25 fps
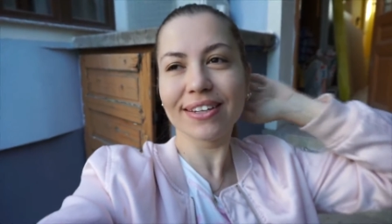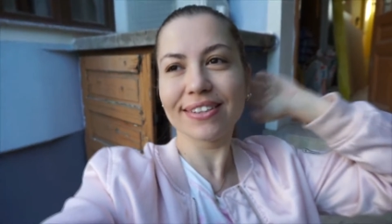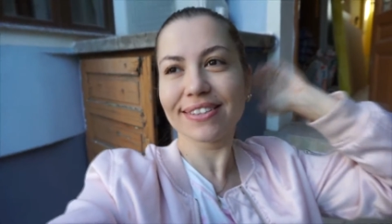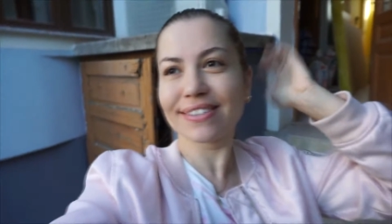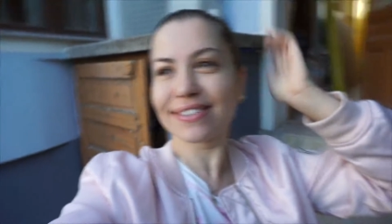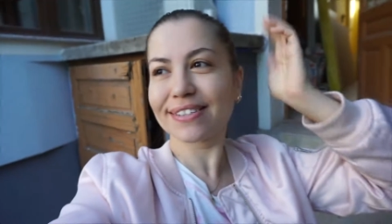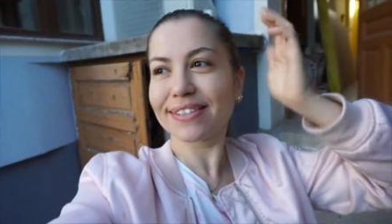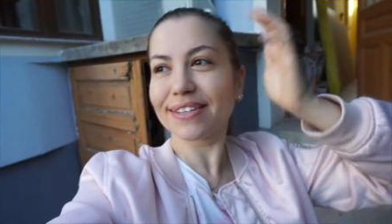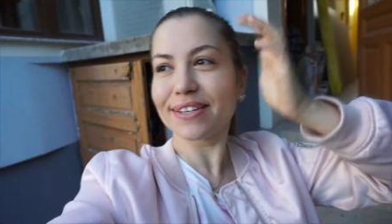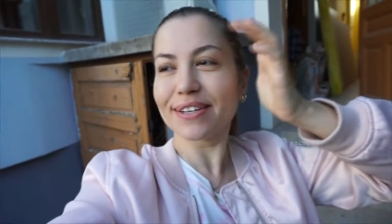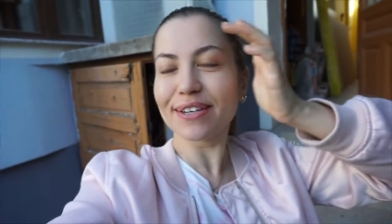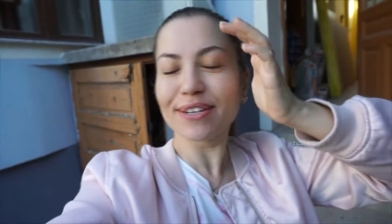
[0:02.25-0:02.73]

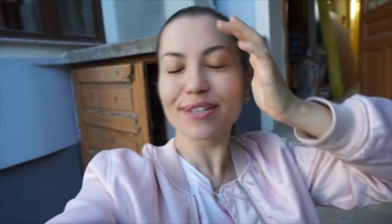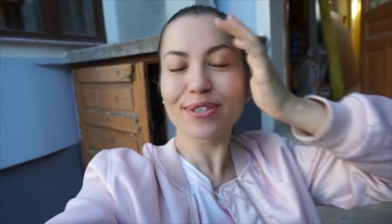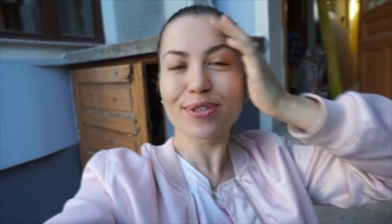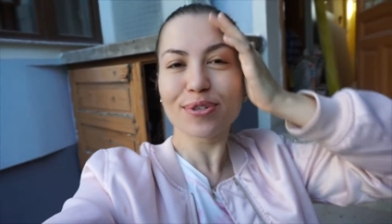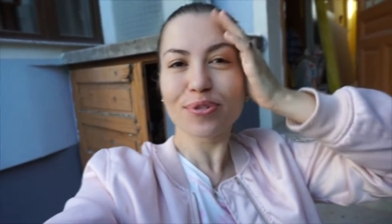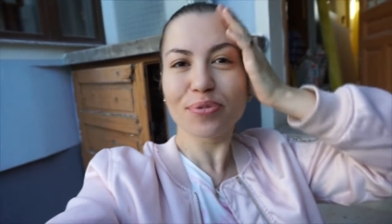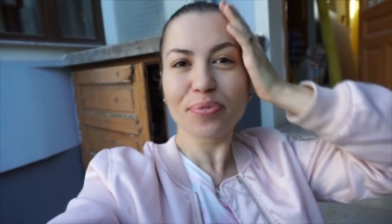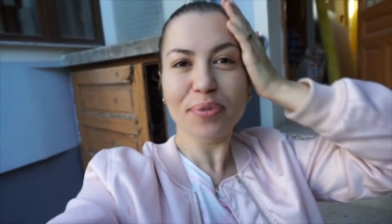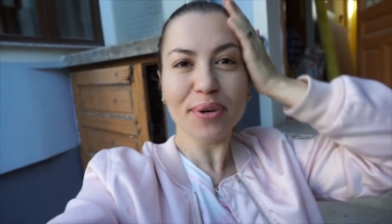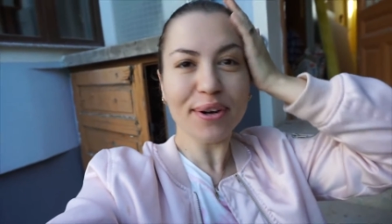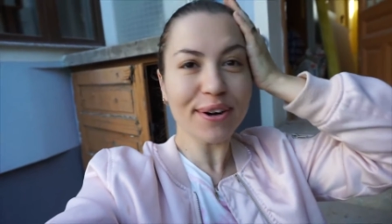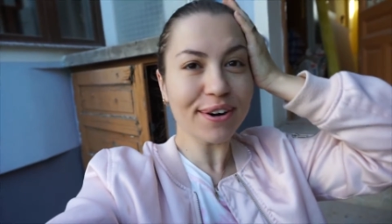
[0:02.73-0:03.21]
It's
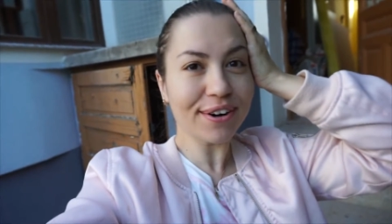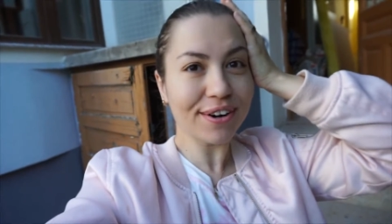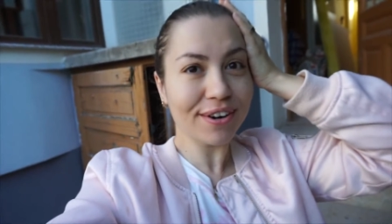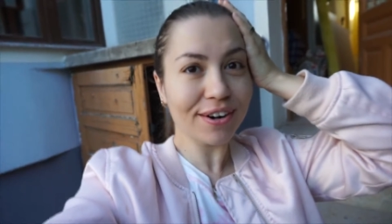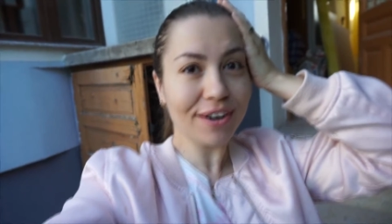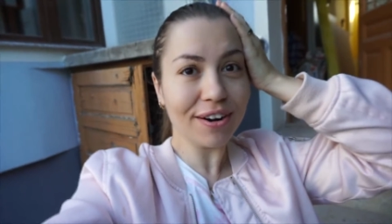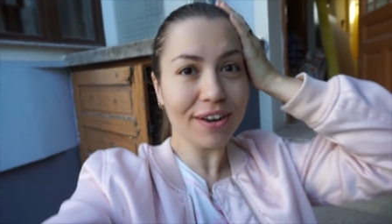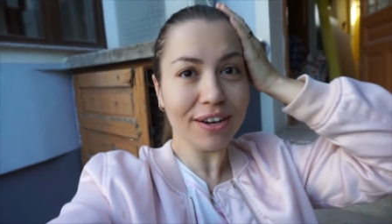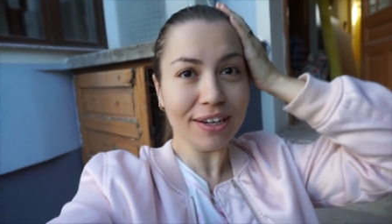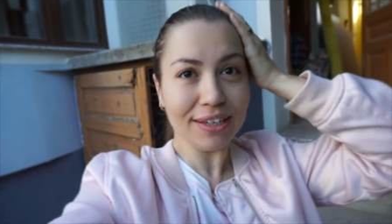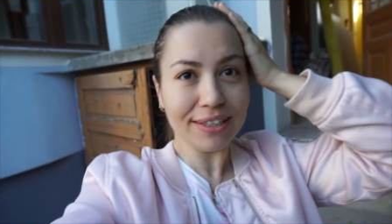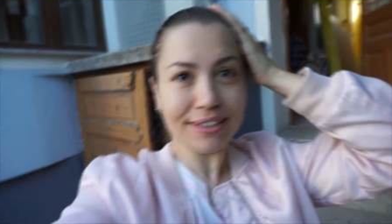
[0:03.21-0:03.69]
super
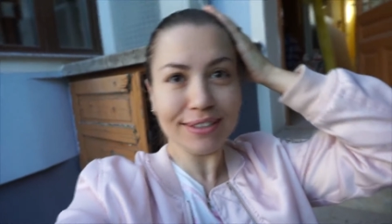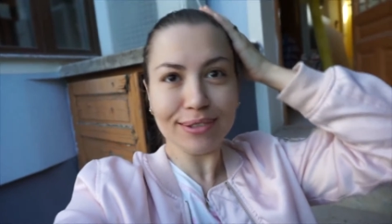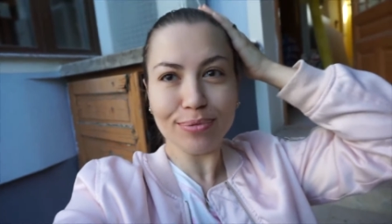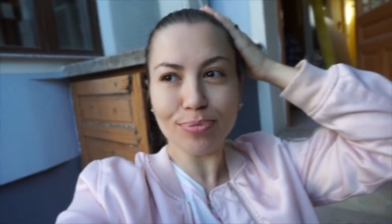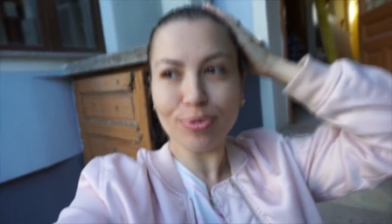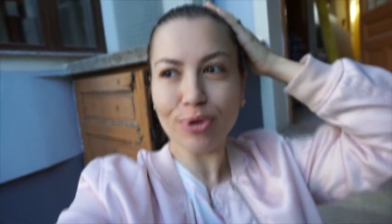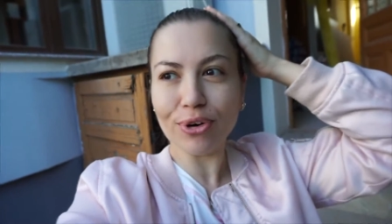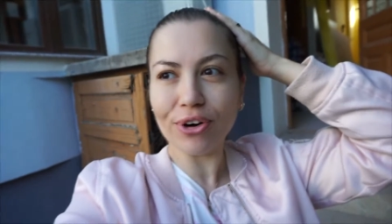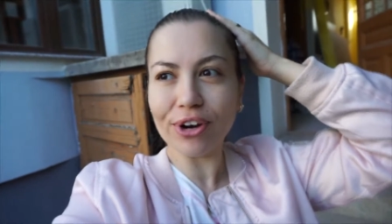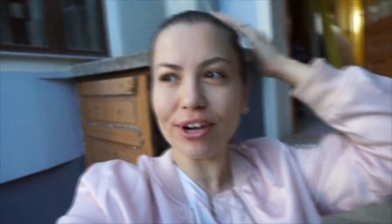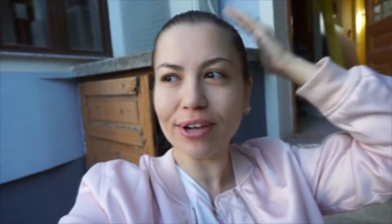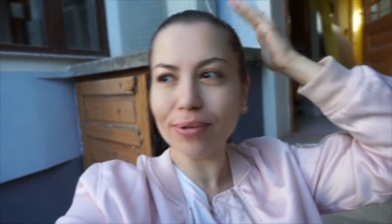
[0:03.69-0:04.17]
early in the
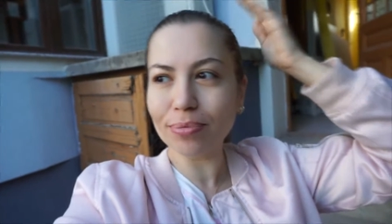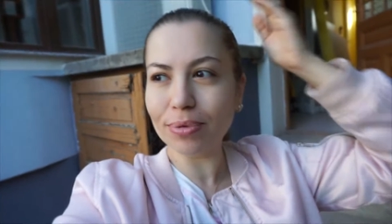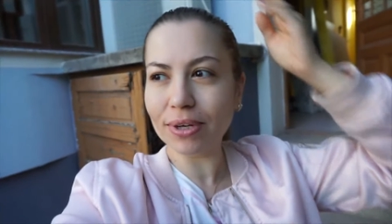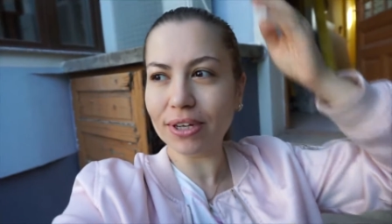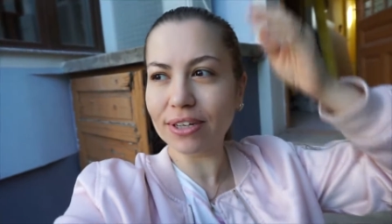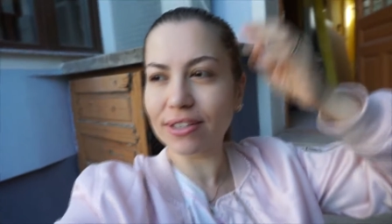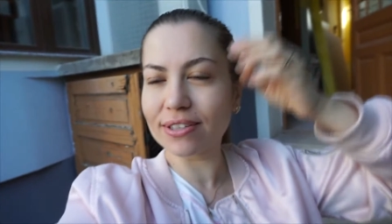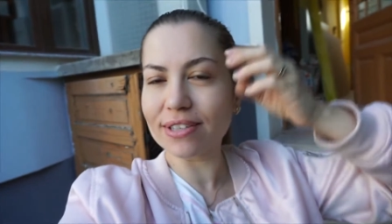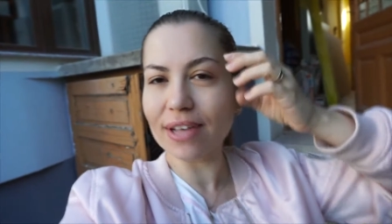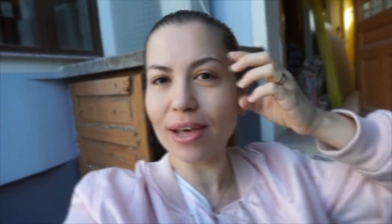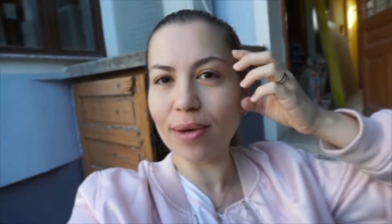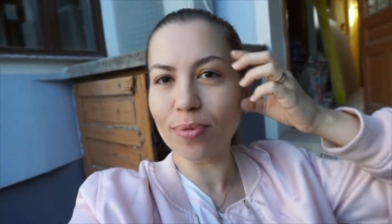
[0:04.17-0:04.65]
morning because